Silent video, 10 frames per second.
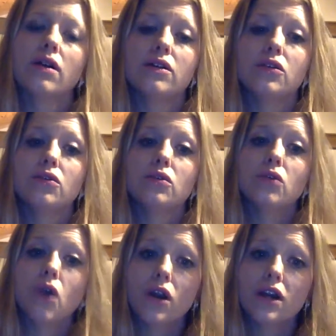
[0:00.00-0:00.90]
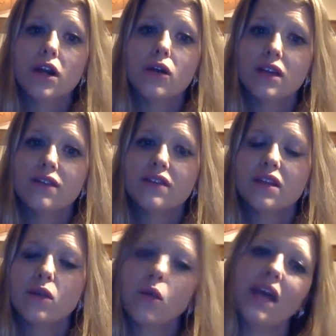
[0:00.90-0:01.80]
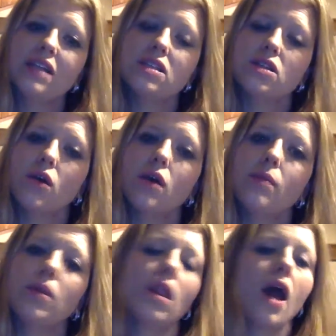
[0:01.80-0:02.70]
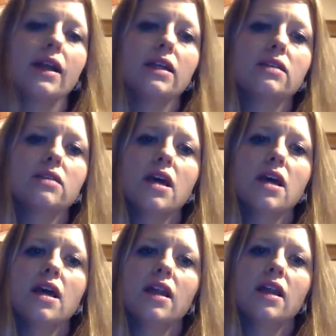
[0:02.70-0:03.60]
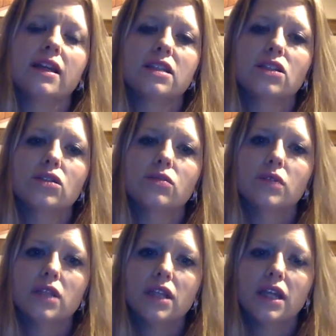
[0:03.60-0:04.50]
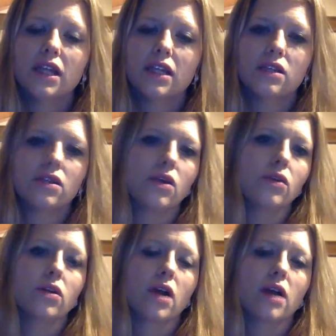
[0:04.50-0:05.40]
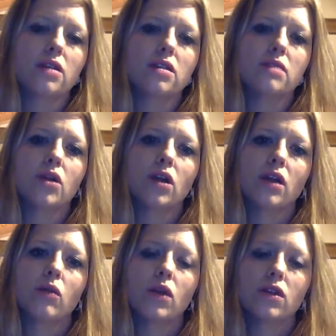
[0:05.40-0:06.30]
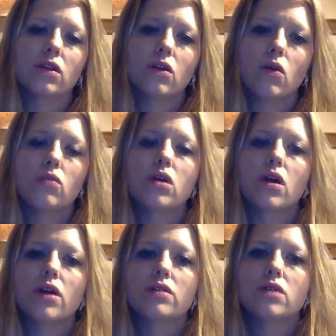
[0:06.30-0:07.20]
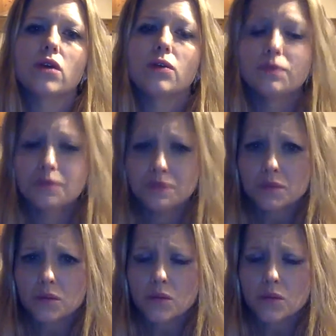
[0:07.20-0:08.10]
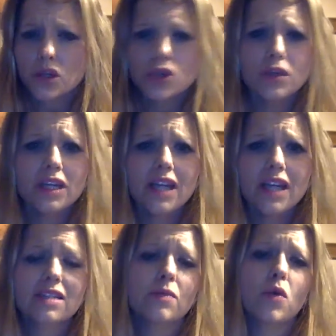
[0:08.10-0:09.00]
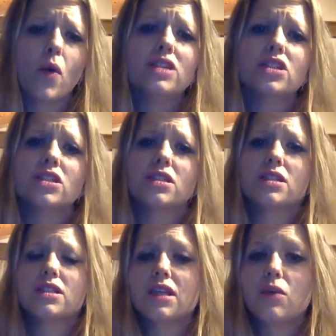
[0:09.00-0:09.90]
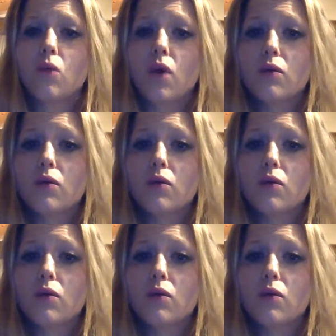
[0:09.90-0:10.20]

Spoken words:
do cardio, lifting, weights, yoga, Pilates? Like I said, you're really getting to know your customer and what their goals are. So you need to ask them questions to see what